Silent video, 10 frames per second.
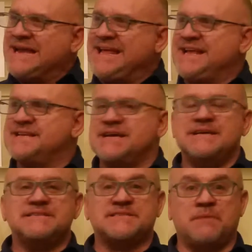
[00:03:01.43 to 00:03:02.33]
need
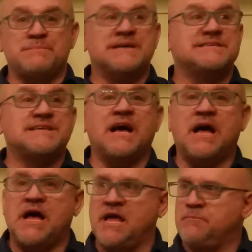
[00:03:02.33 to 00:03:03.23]
some
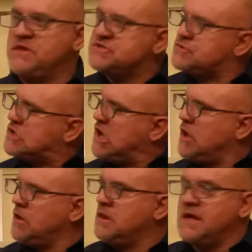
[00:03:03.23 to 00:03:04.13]
time. These are
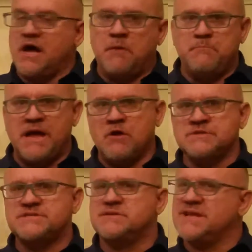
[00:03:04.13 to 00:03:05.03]
all
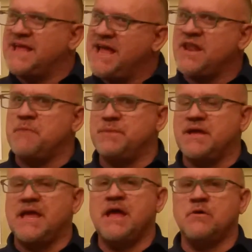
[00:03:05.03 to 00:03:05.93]
amounts that cannot be
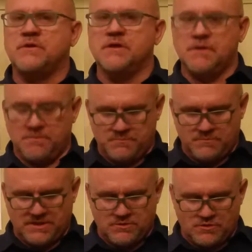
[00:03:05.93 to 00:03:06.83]
counted,
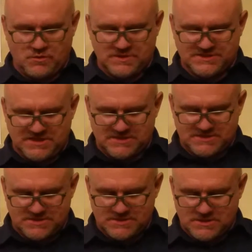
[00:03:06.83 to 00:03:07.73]
but they do
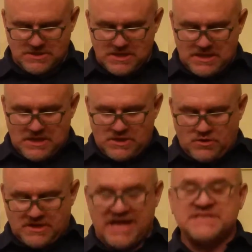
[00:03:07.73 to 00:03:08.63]
exist.
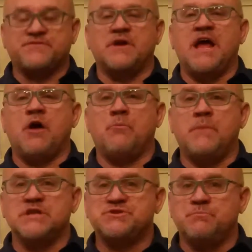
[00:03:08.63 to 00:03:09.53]
You could ask for how
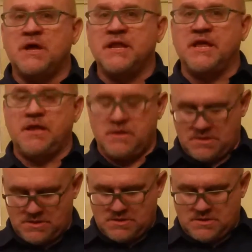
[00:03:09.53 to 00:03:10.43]
much money,
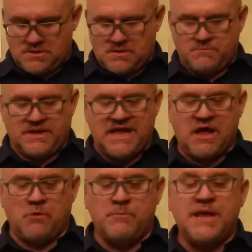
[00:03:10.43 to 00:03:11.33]
but
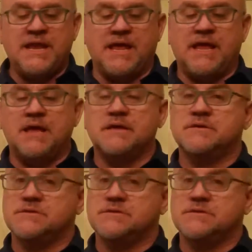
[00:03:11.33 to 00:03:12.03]
how many